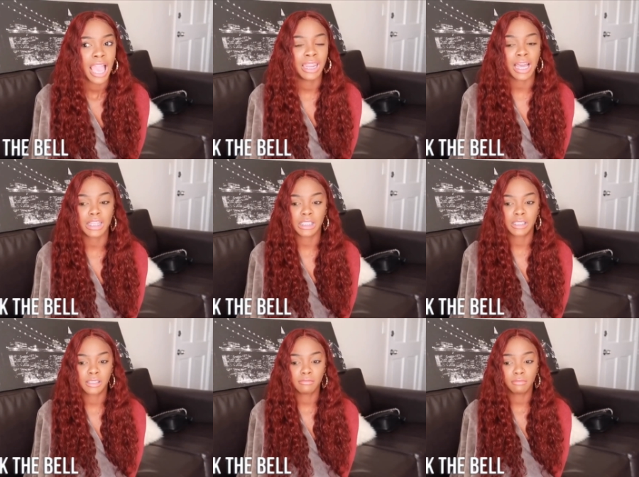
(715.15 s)
And I
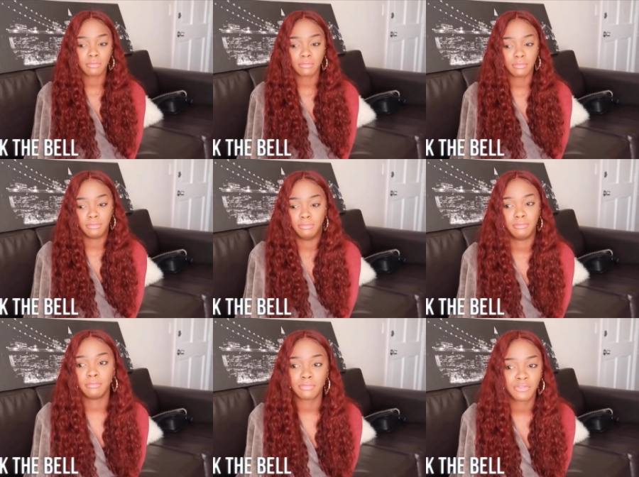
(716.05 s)

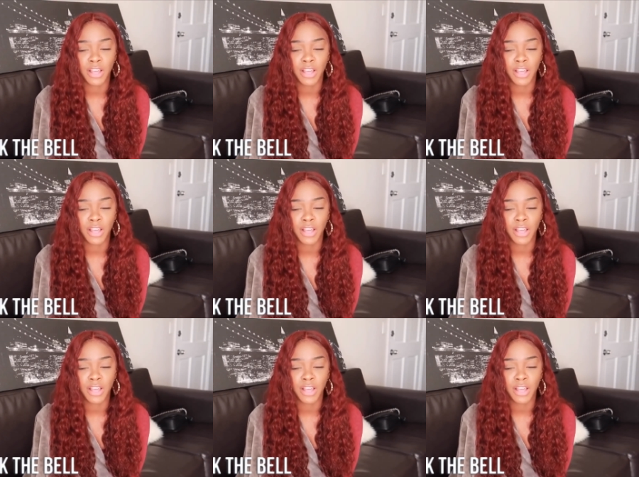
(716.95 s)
just